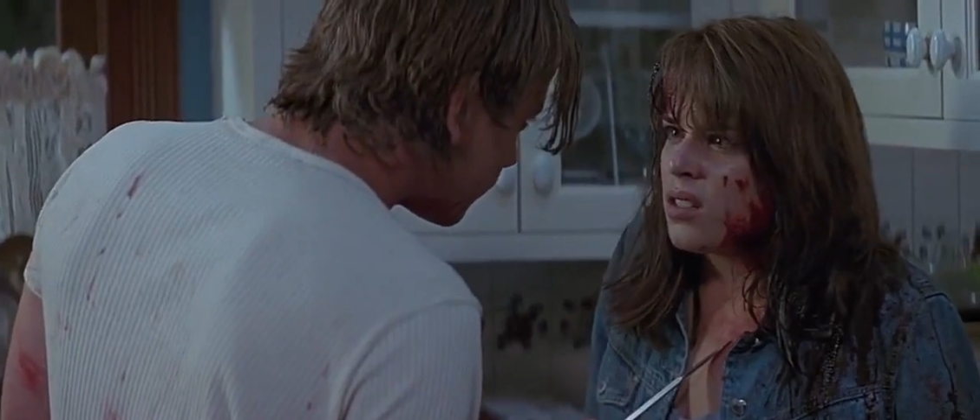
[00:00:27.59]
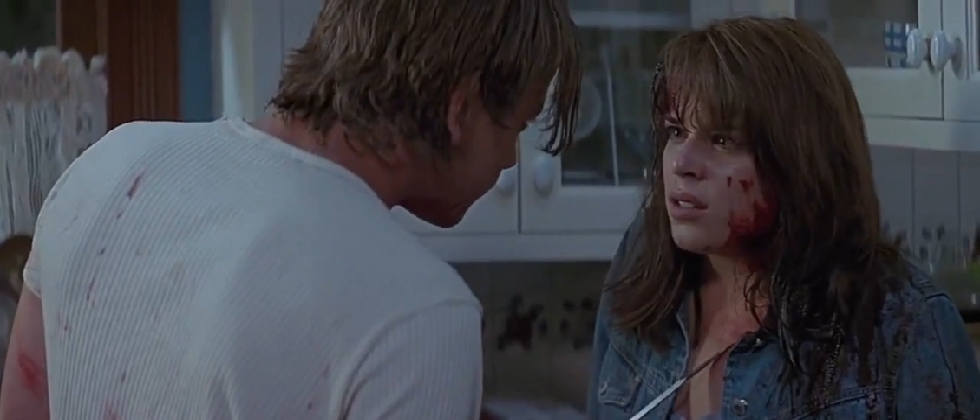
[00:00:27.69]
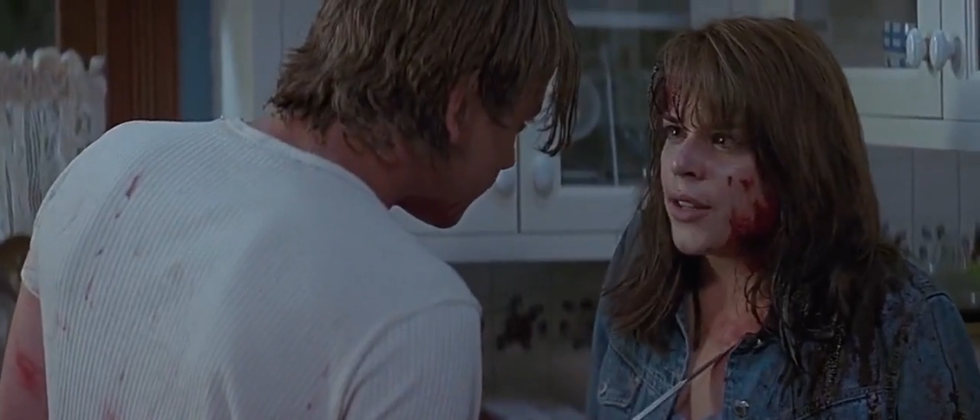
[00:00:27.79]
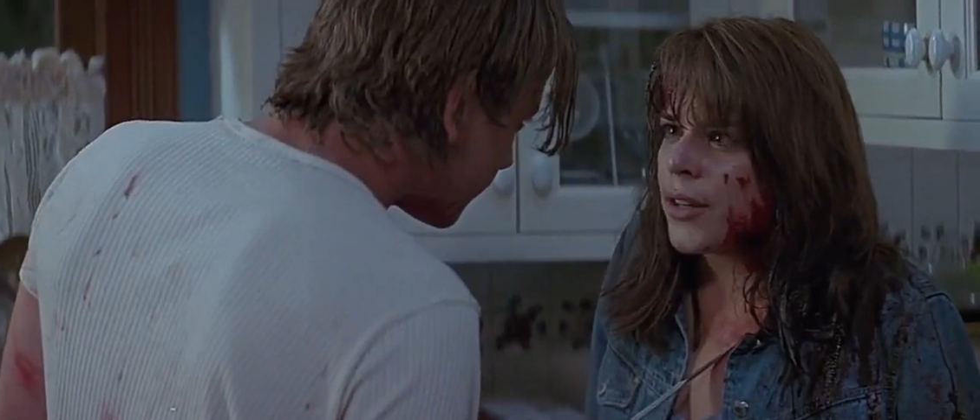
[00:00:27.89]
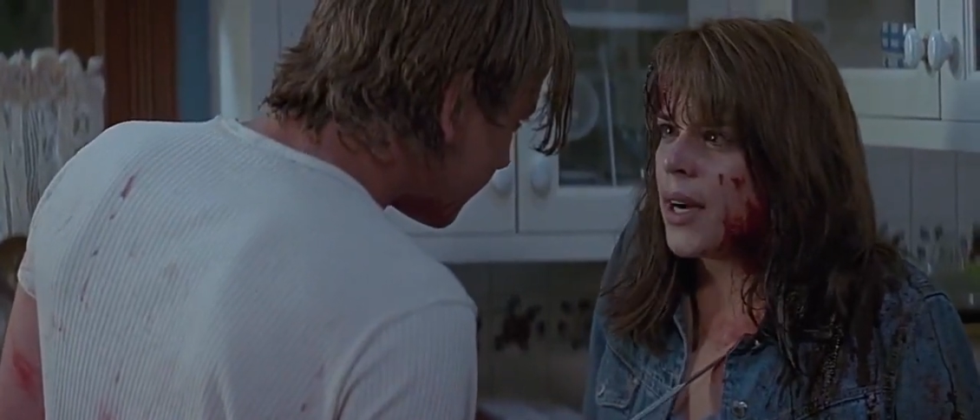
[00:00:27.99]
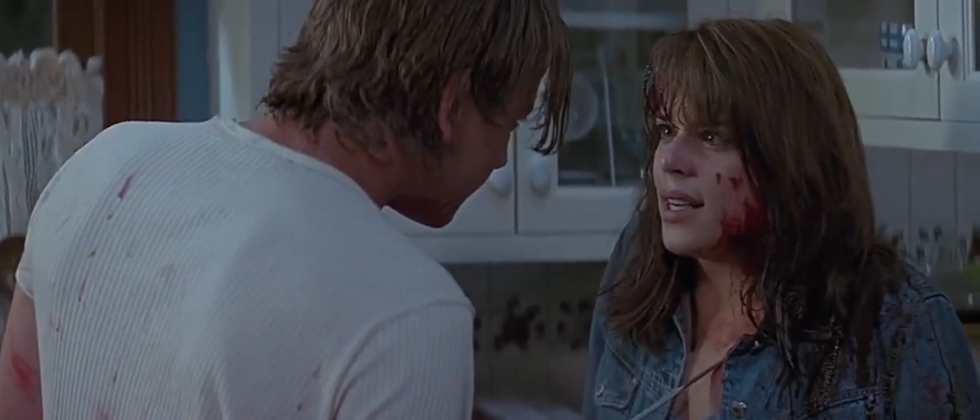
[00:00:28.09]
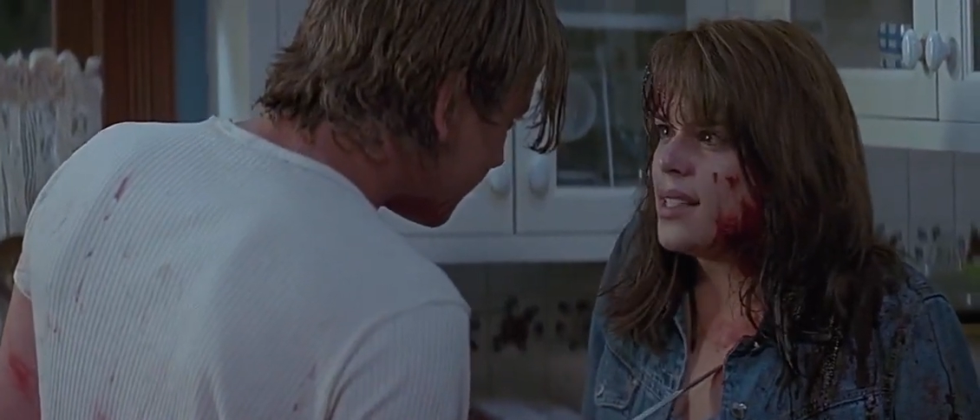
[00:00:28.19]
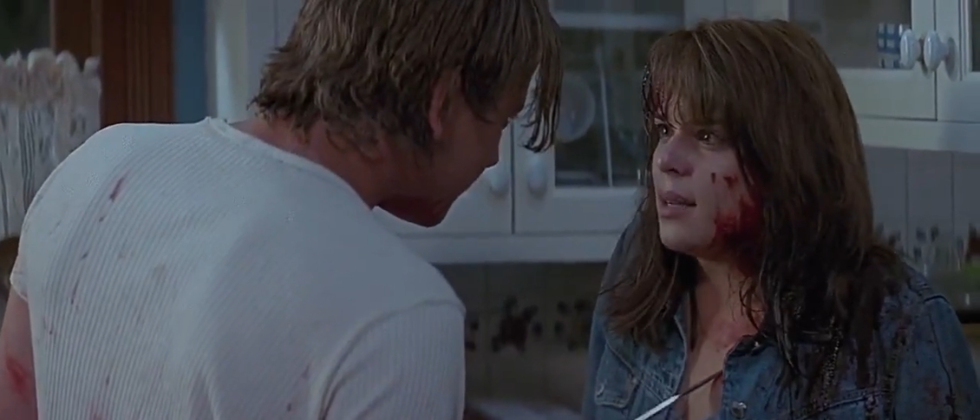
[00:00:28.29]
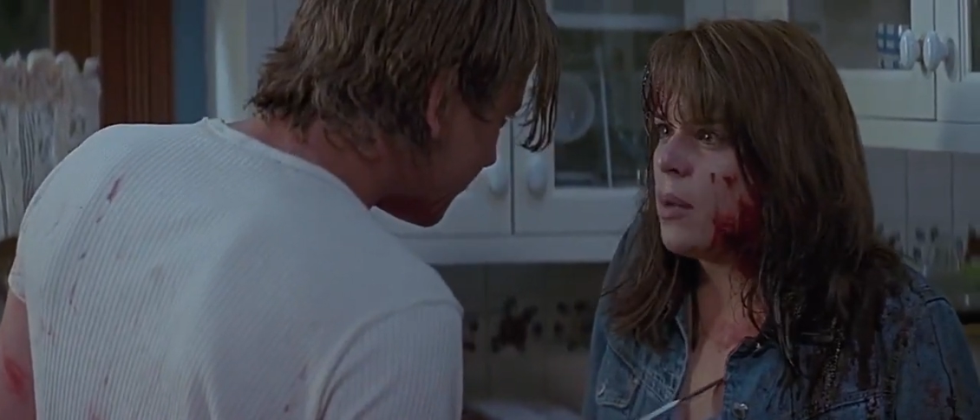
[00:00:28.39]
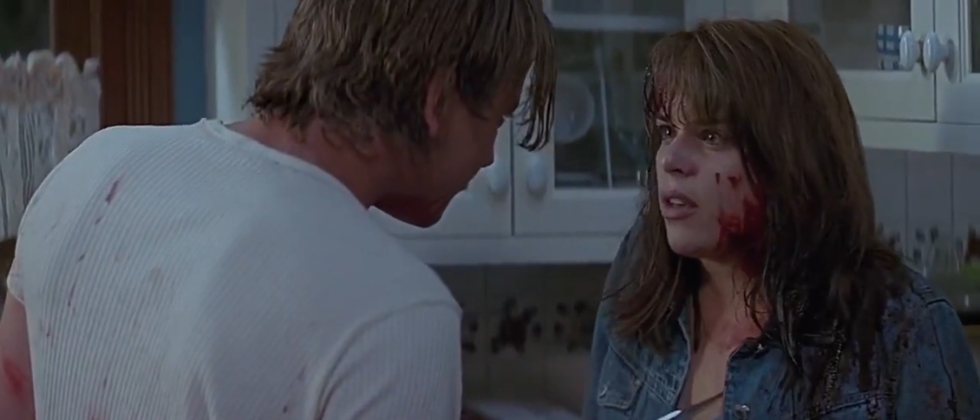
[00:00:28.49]
You're
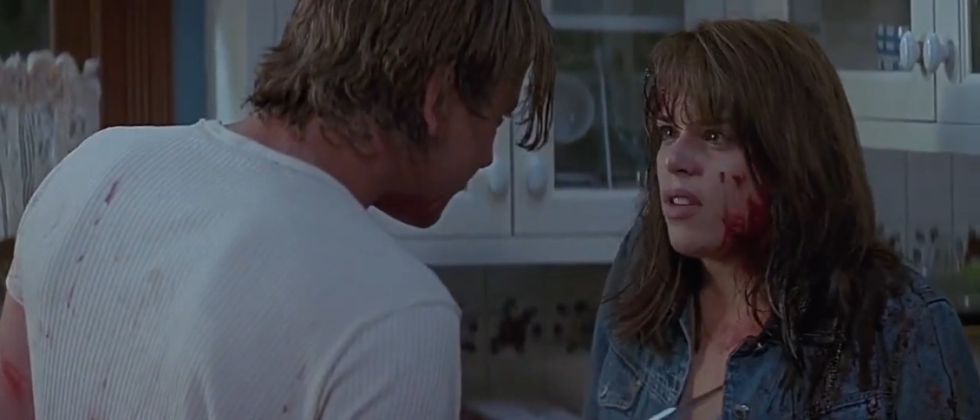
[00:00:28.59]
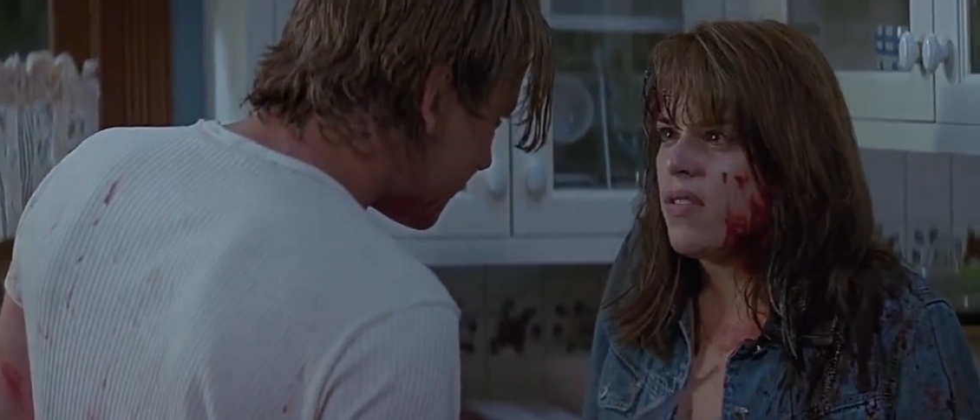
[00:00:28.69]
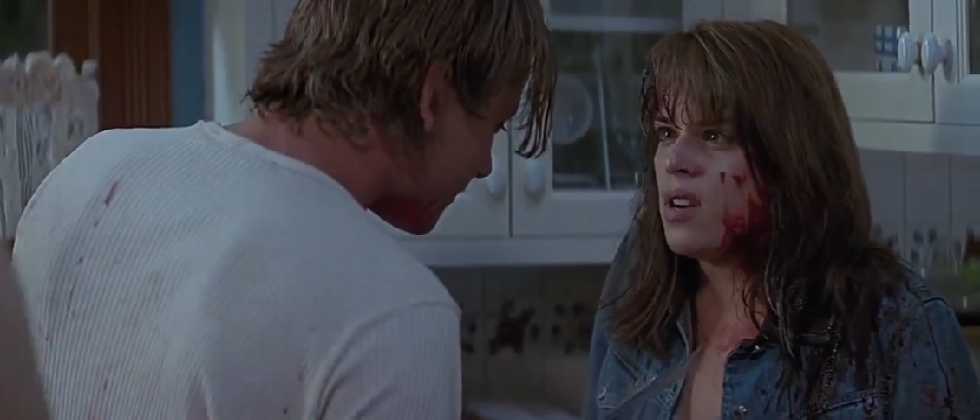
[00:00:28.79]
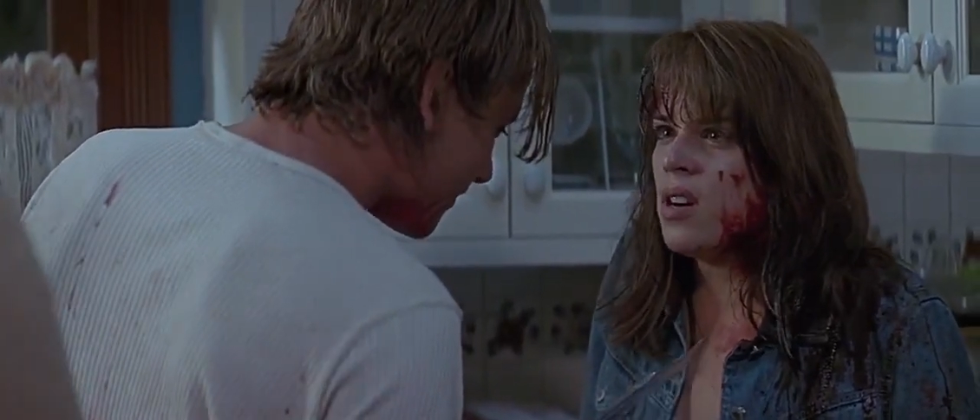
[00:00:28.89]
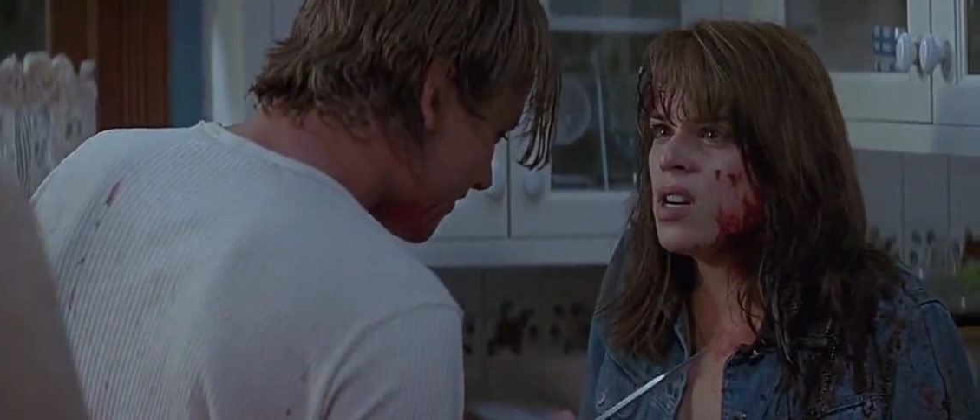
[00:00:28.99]
crazy, both of you.